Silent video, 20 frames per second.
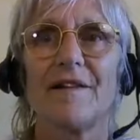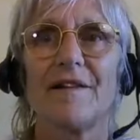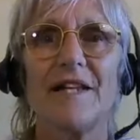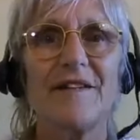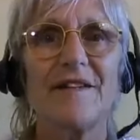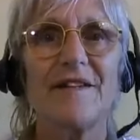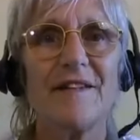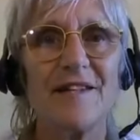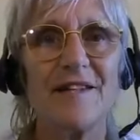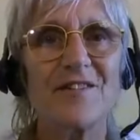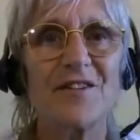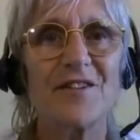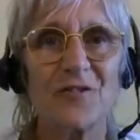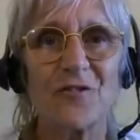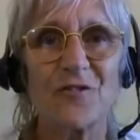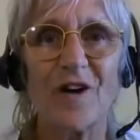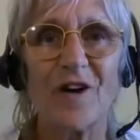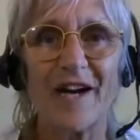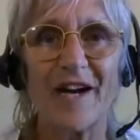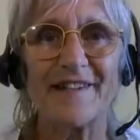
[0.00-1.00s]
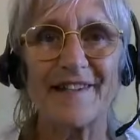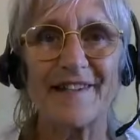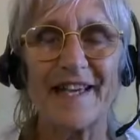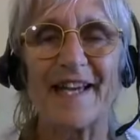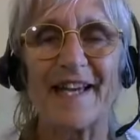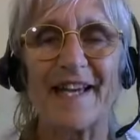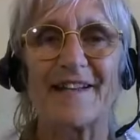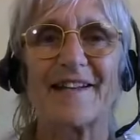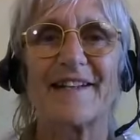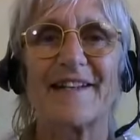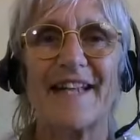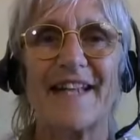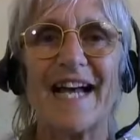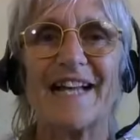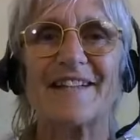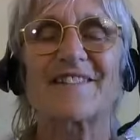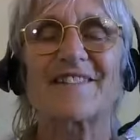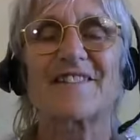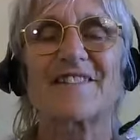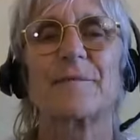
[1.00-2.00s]
this isn't right yet.
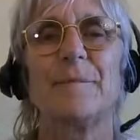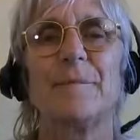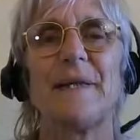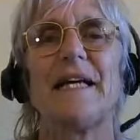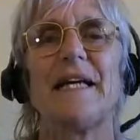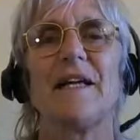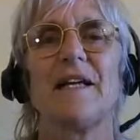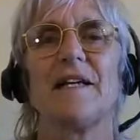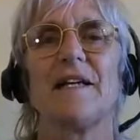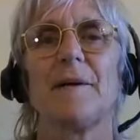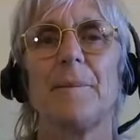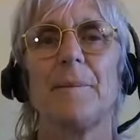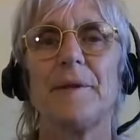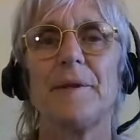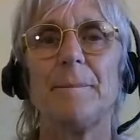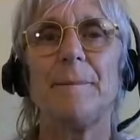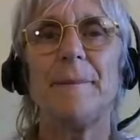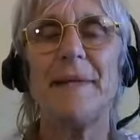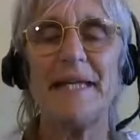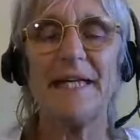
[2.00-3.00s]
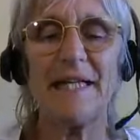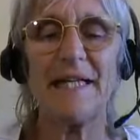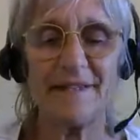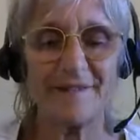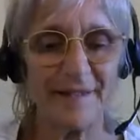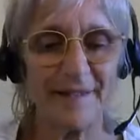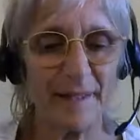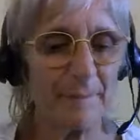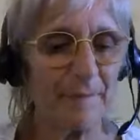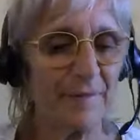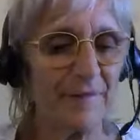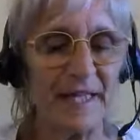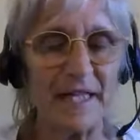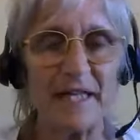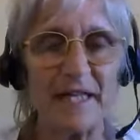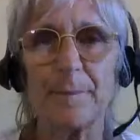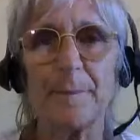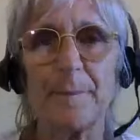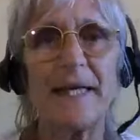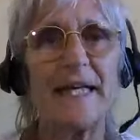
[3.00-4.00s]
That's me. The me is
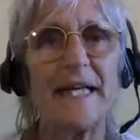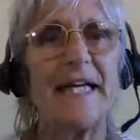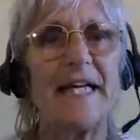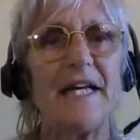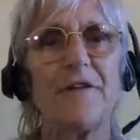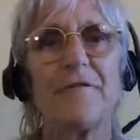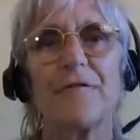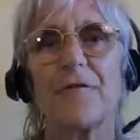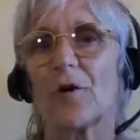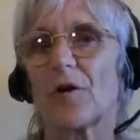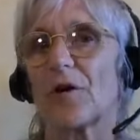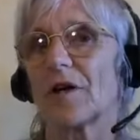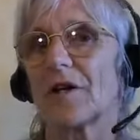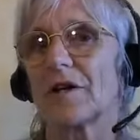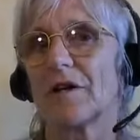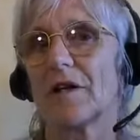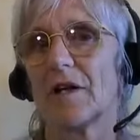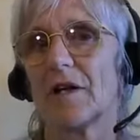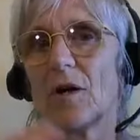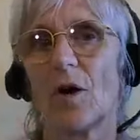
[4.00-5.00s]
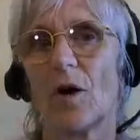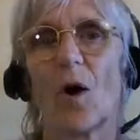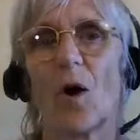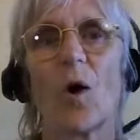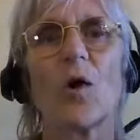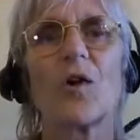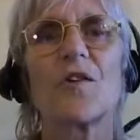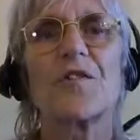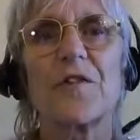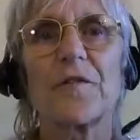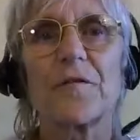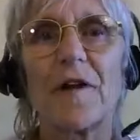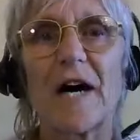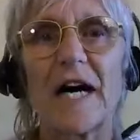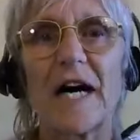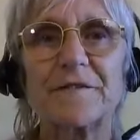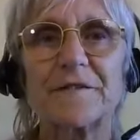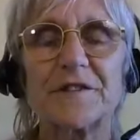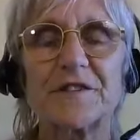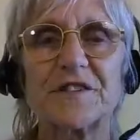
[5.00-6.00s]
something, a belief or a whole
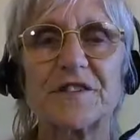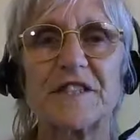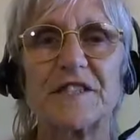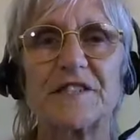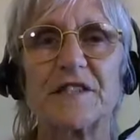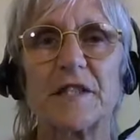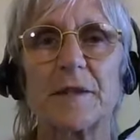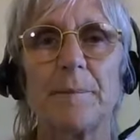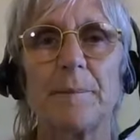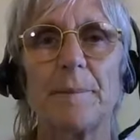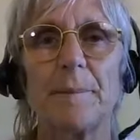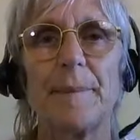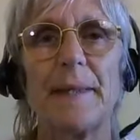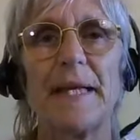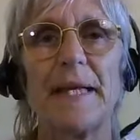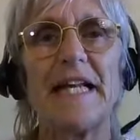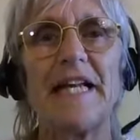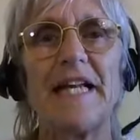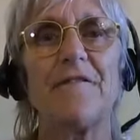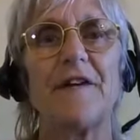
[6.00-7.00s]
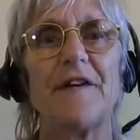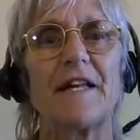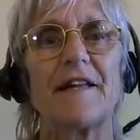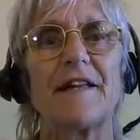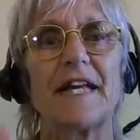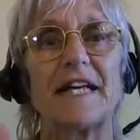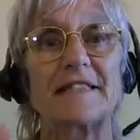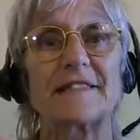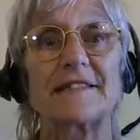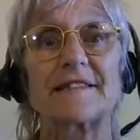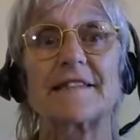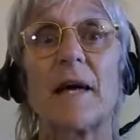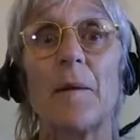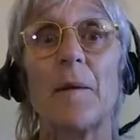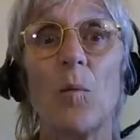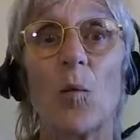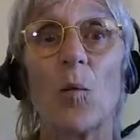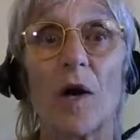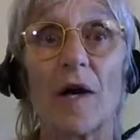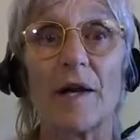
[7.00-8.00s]
survival system, believing there's
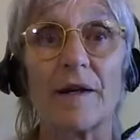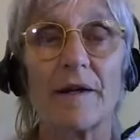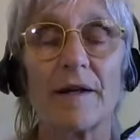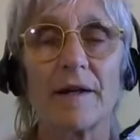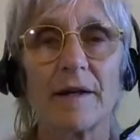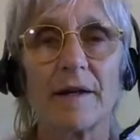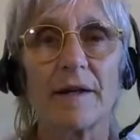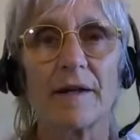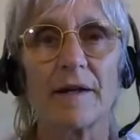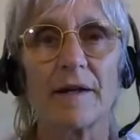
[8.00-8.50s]
someone